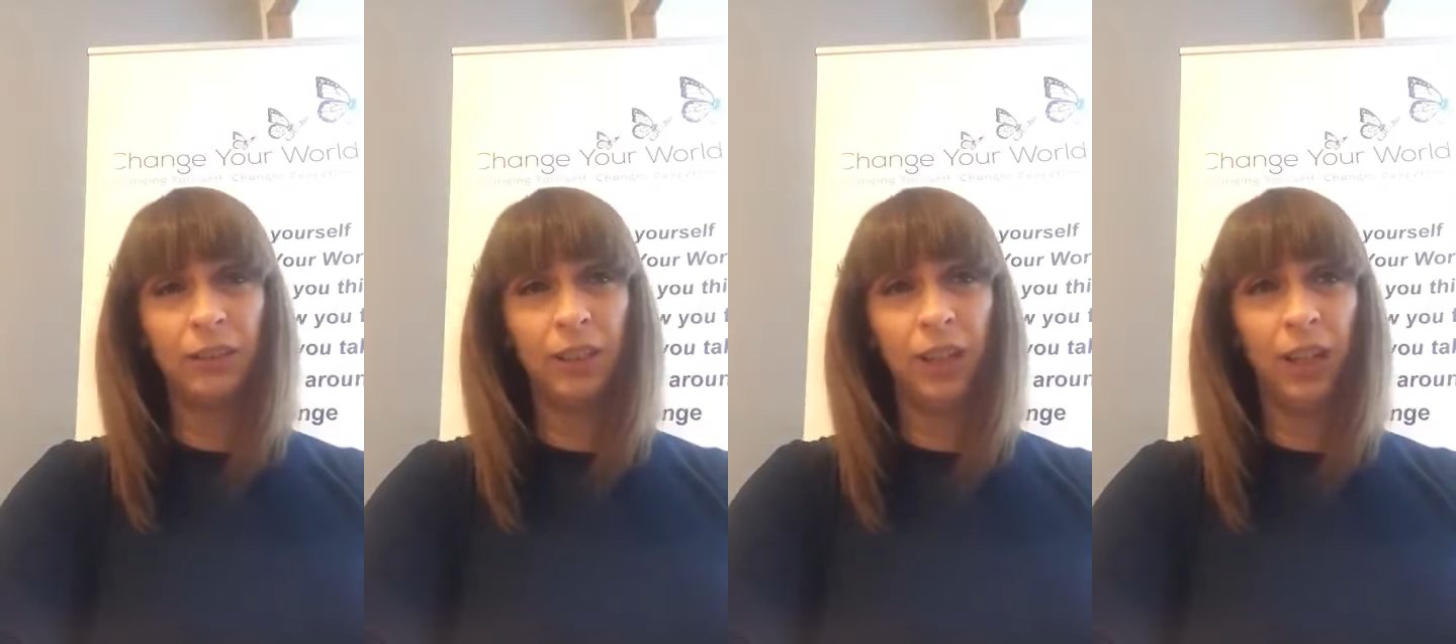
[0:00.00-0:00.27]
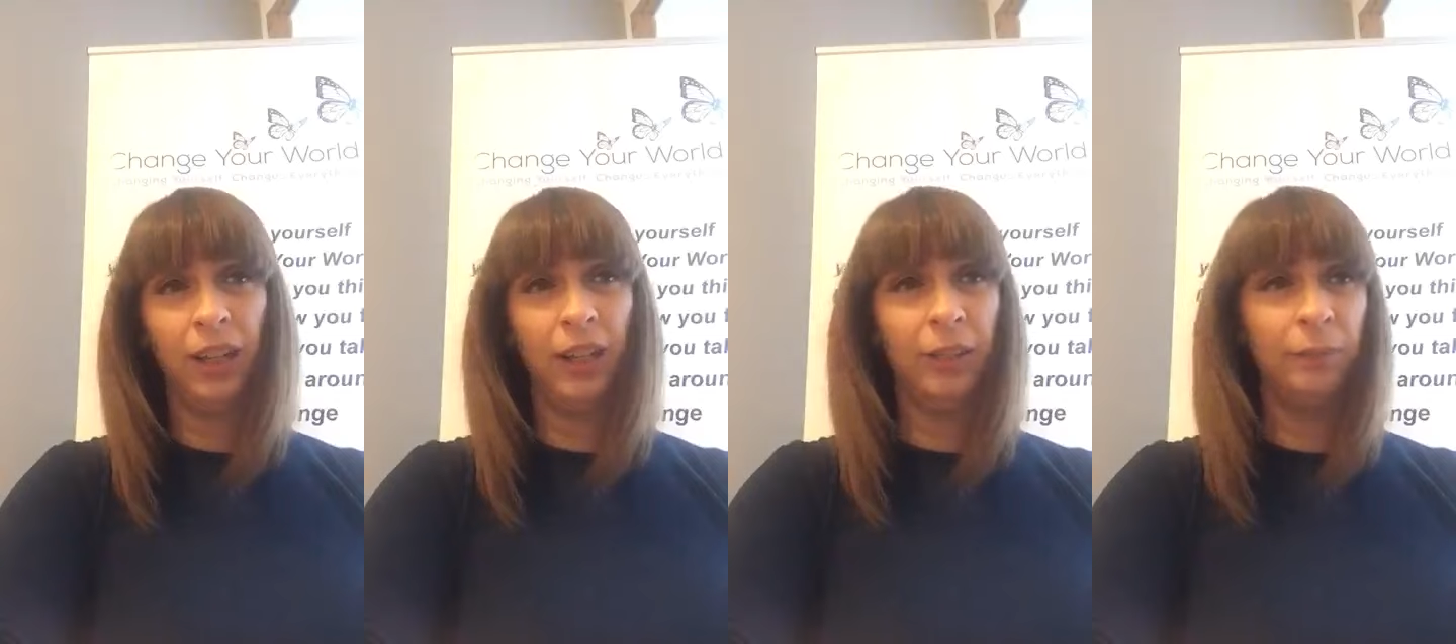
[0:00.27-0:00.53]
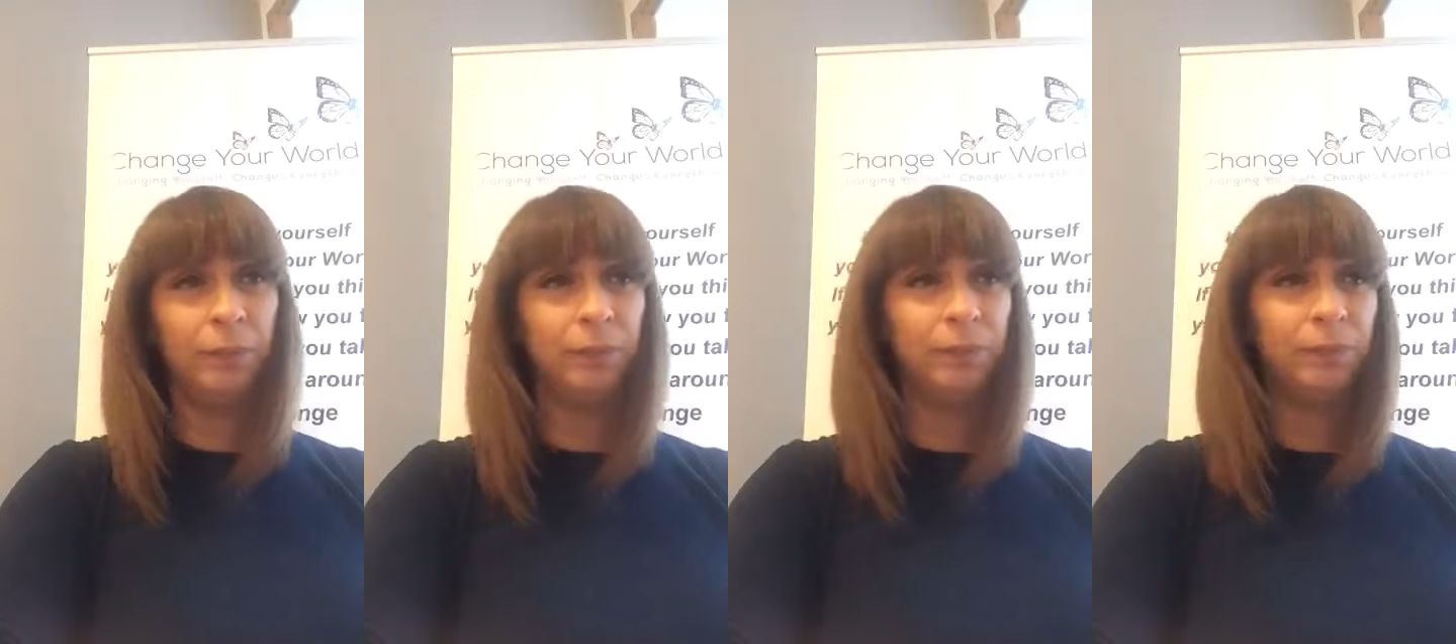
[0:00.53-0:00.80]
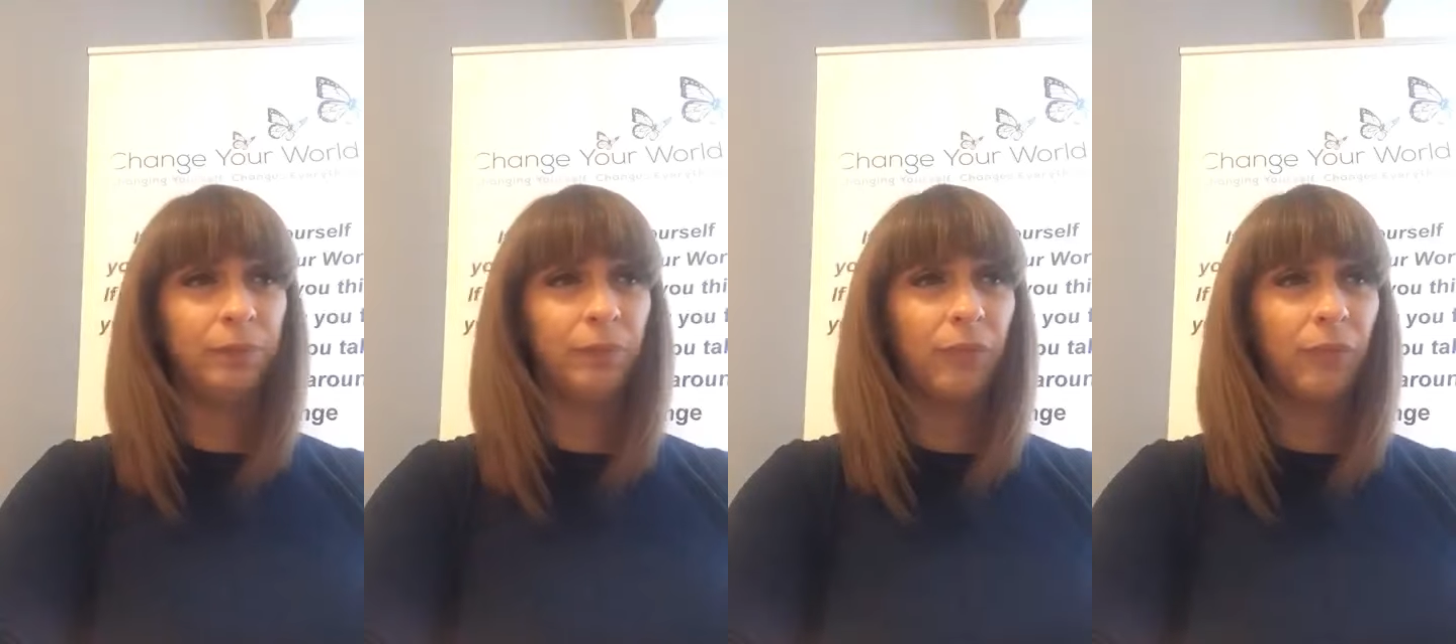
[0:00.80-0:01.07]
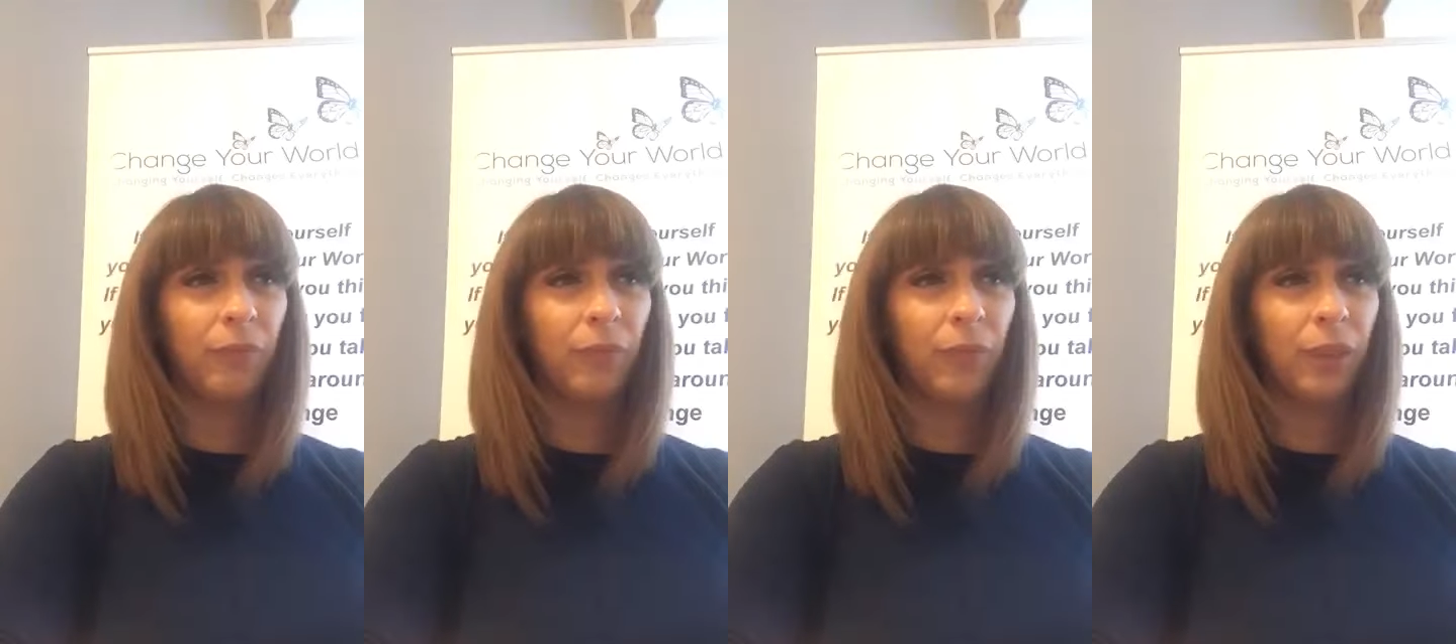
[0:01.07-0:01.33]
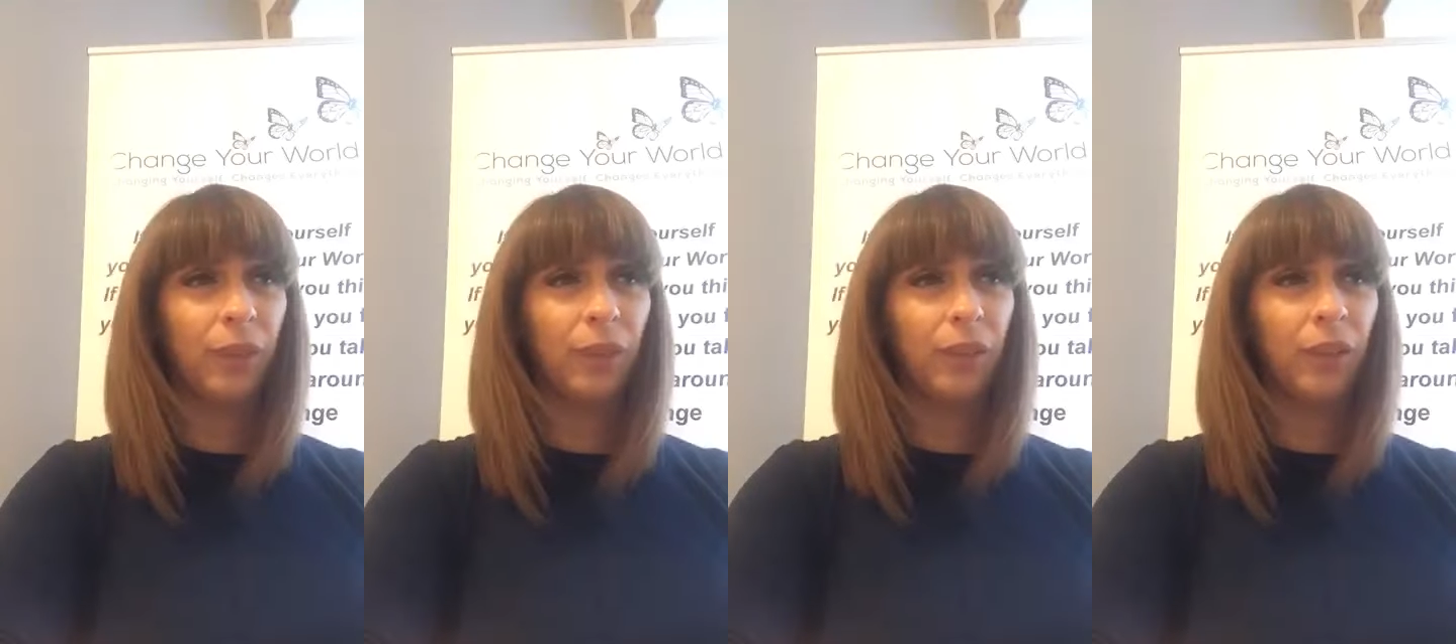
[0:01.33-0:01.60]

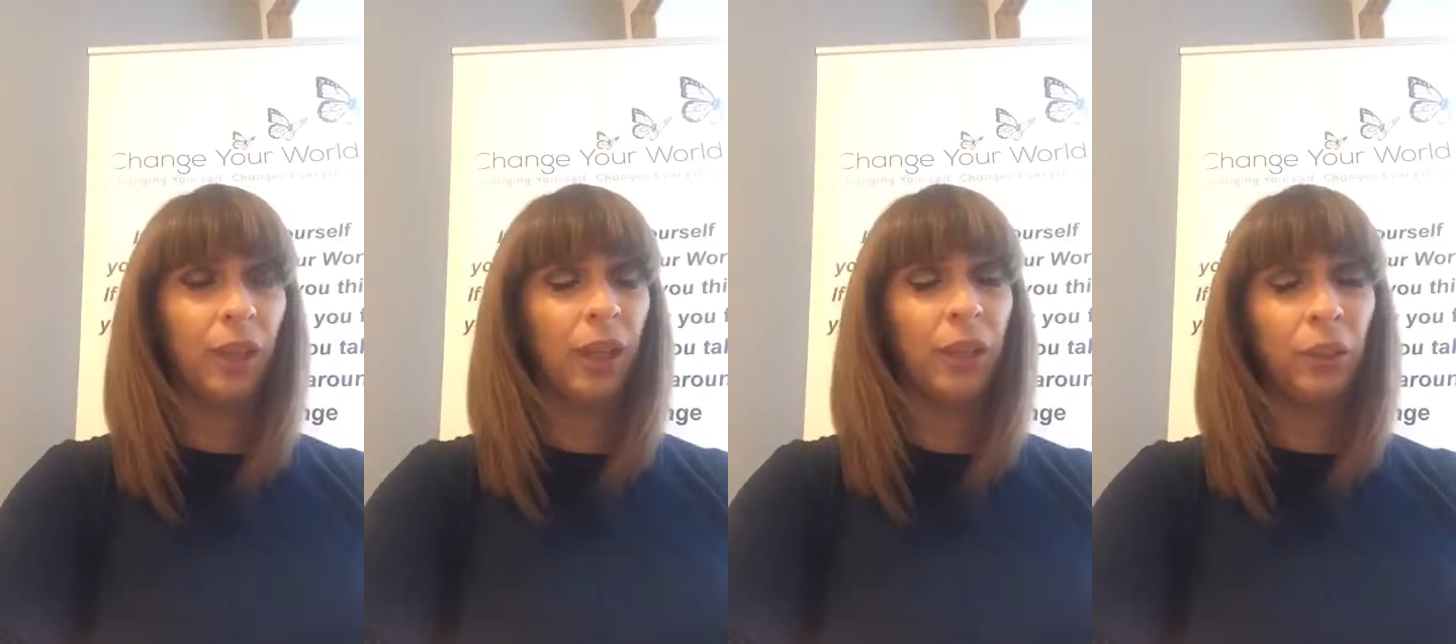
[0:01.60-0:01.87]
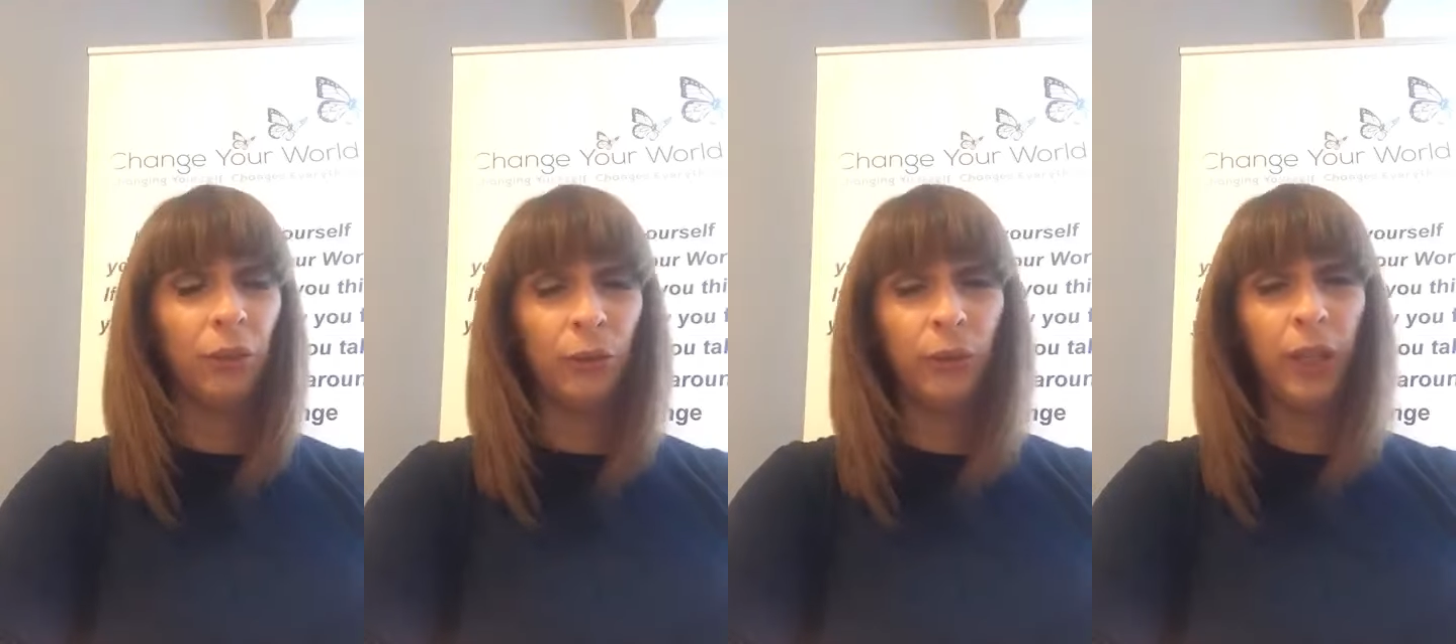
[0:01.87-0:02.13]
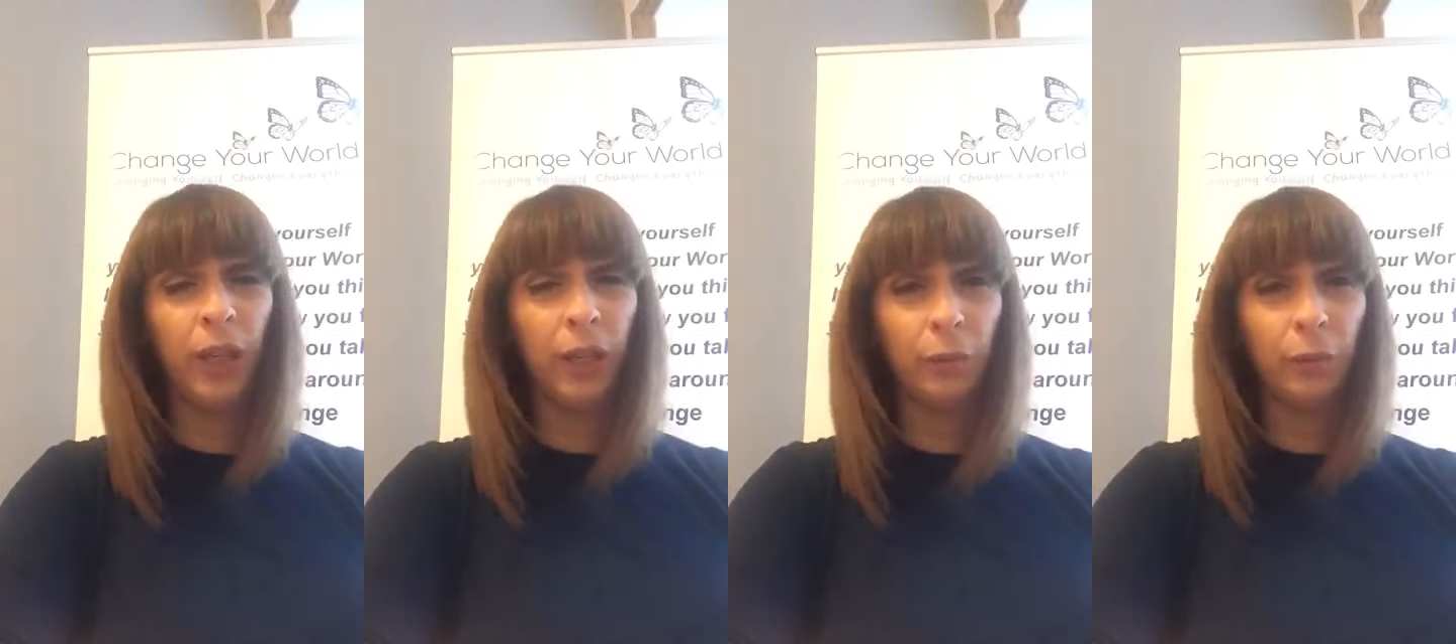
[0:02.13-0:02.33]
I know he